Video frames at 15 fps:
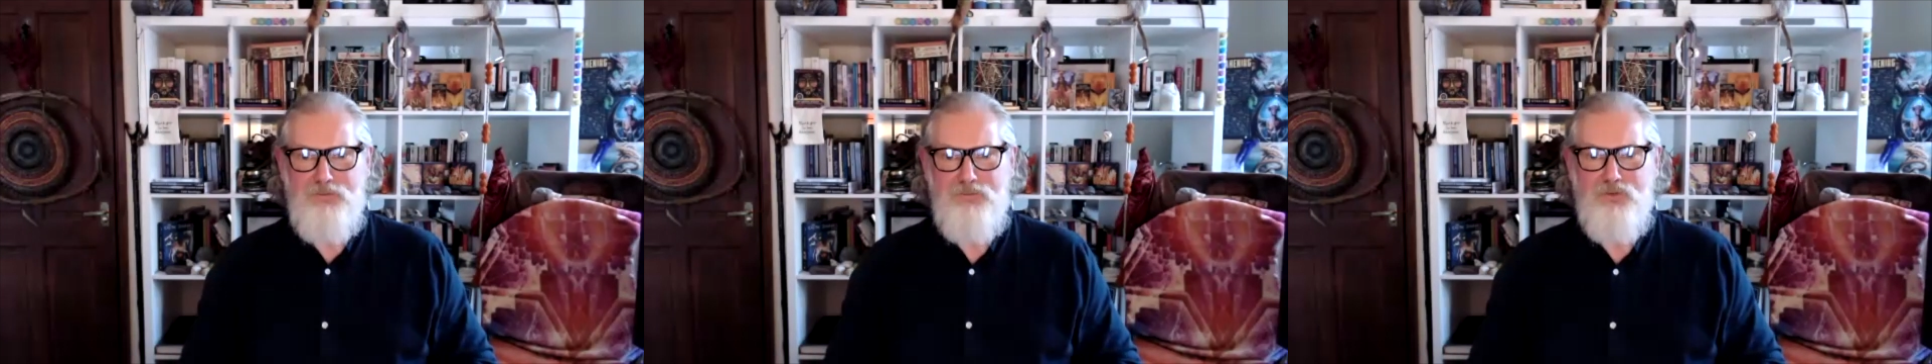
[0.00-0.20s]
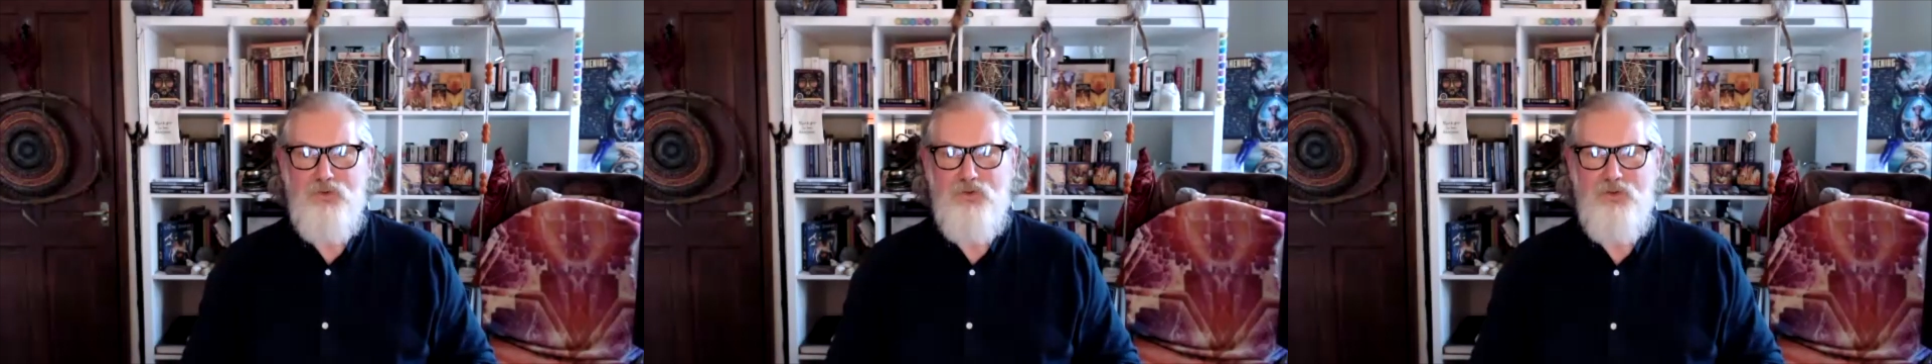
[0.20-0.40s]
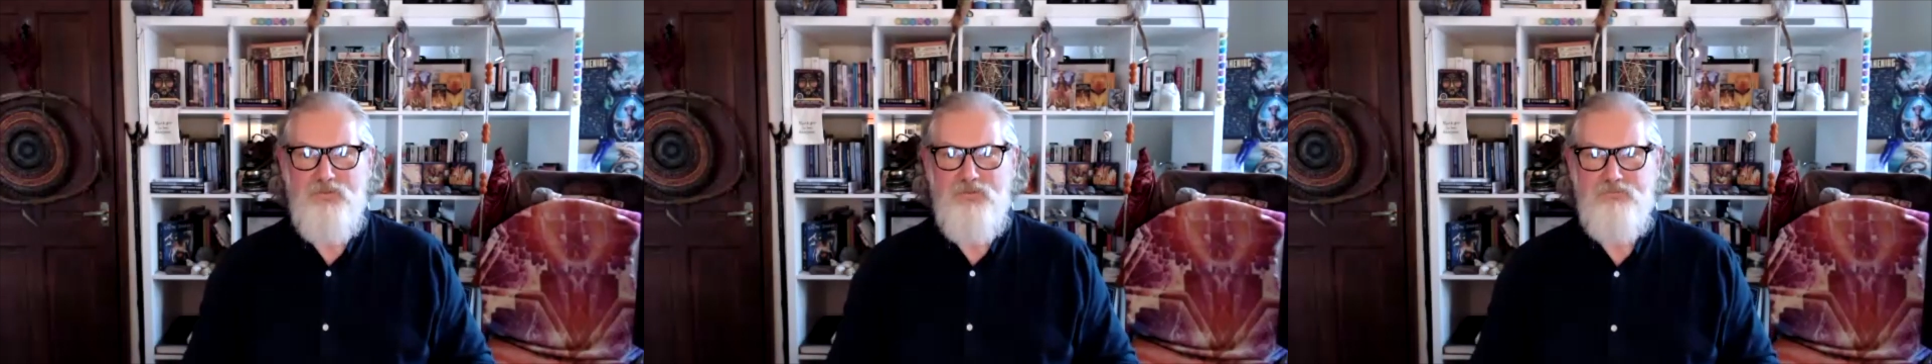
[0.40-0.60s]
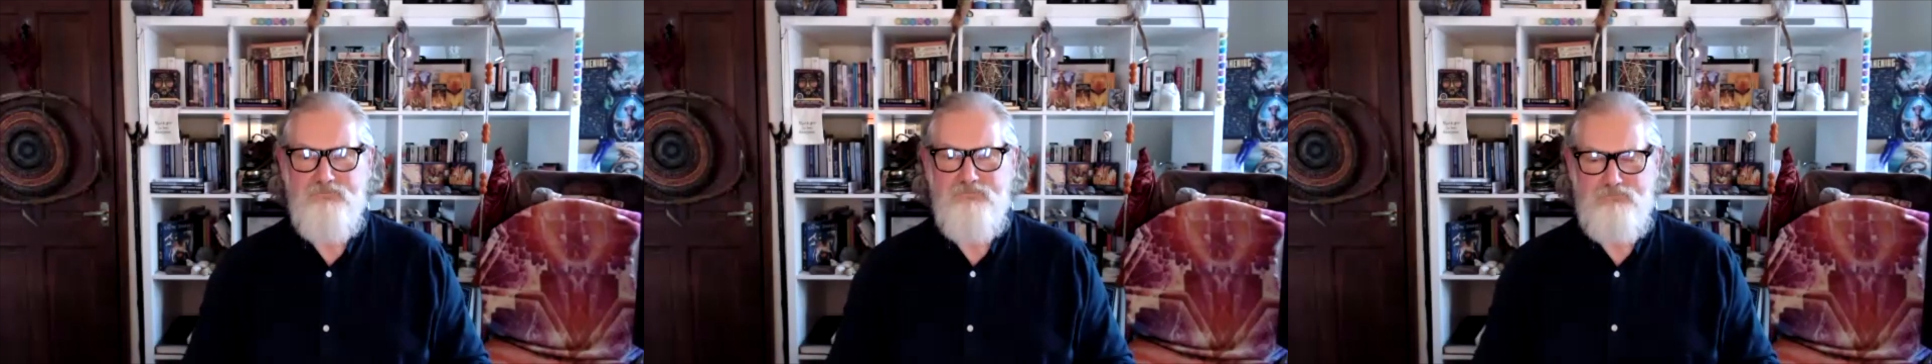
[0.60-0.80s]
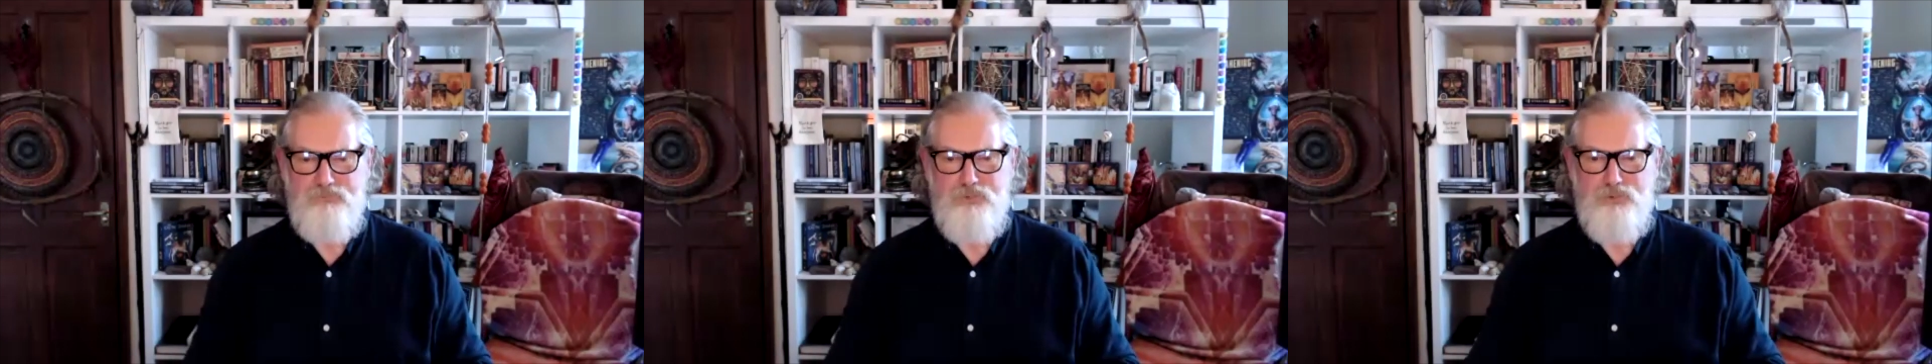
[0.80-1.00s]
or
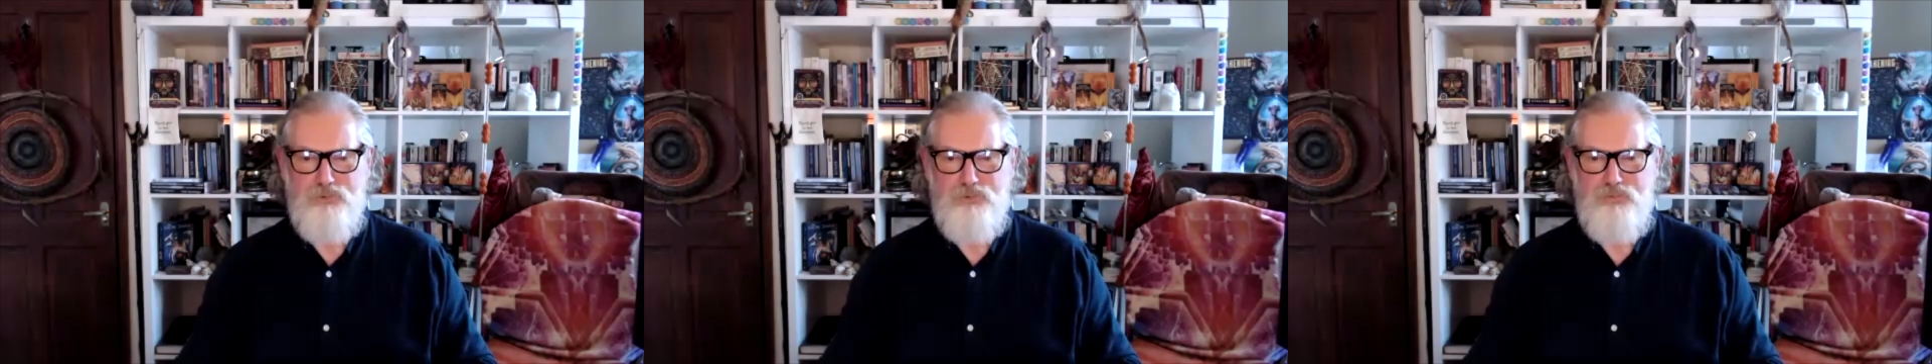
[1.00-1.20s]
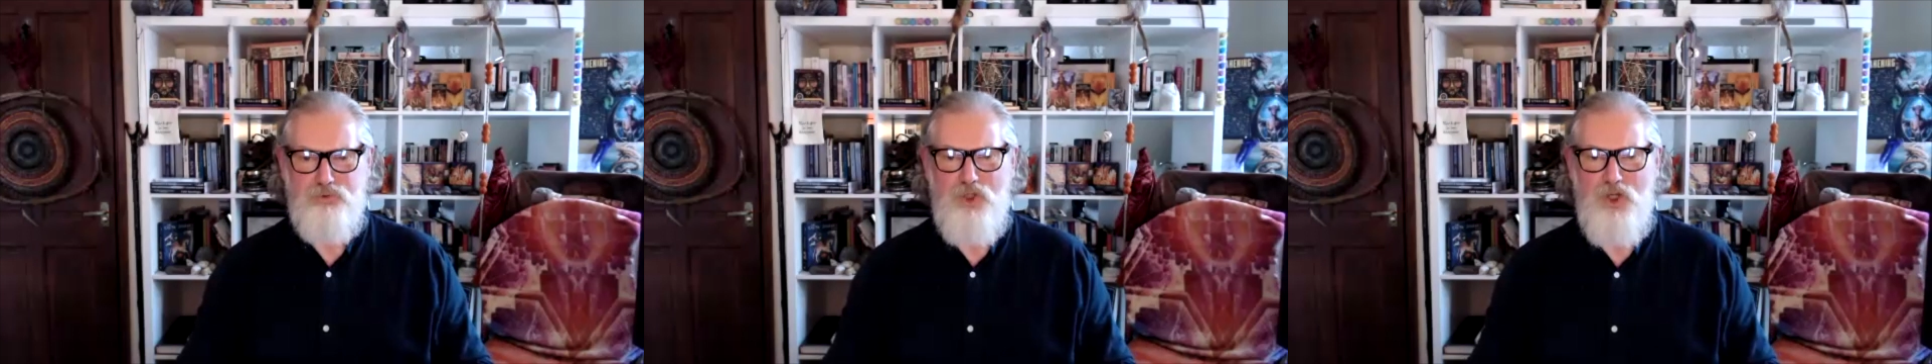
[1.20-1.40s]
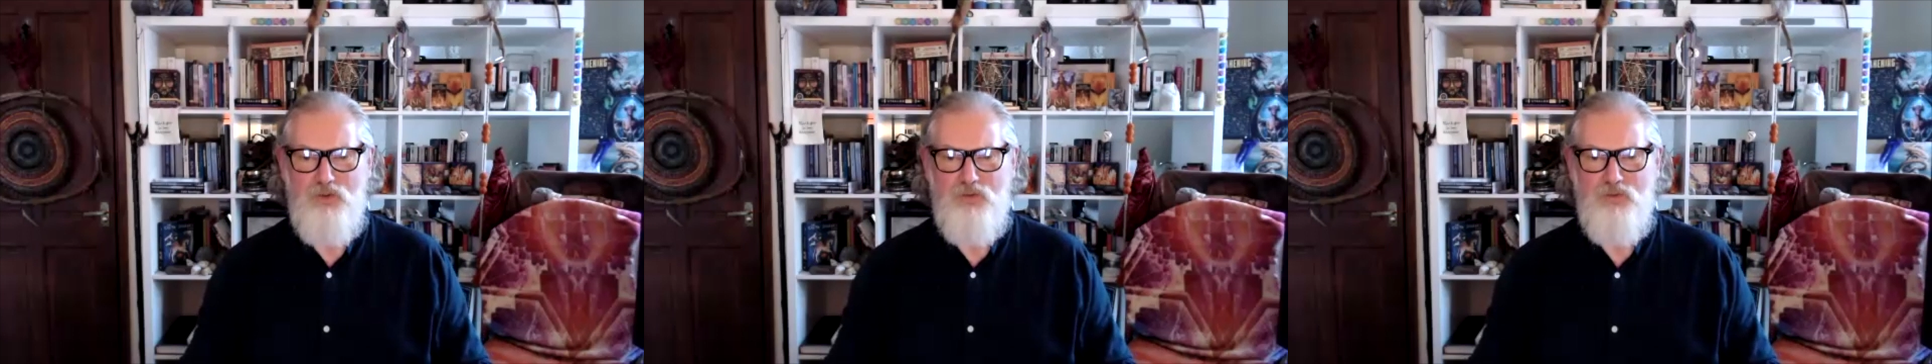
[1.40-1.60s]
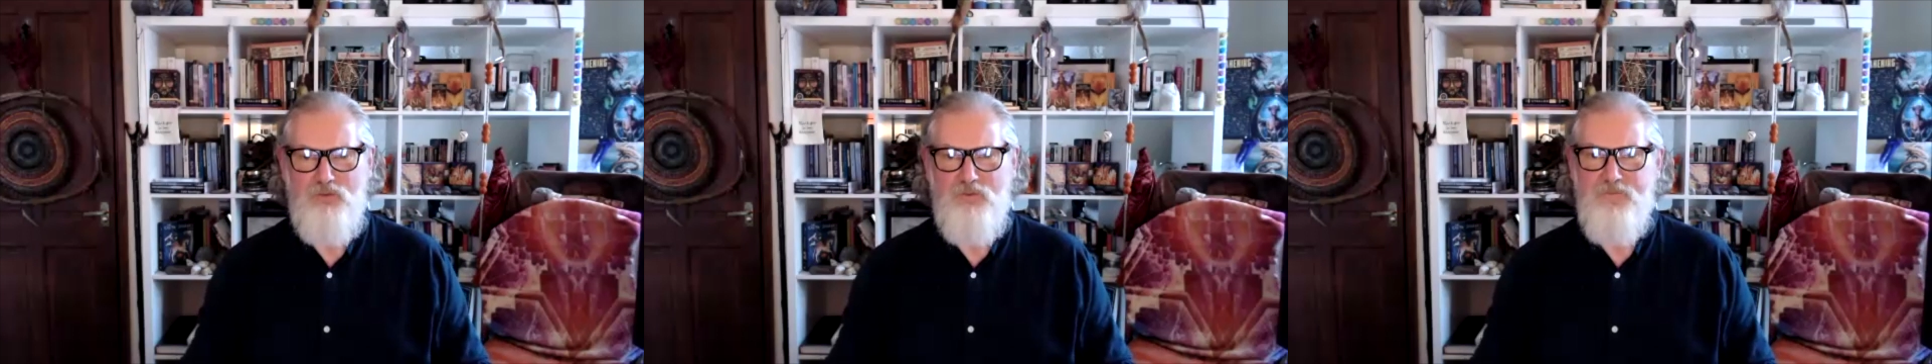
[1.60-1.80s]
no,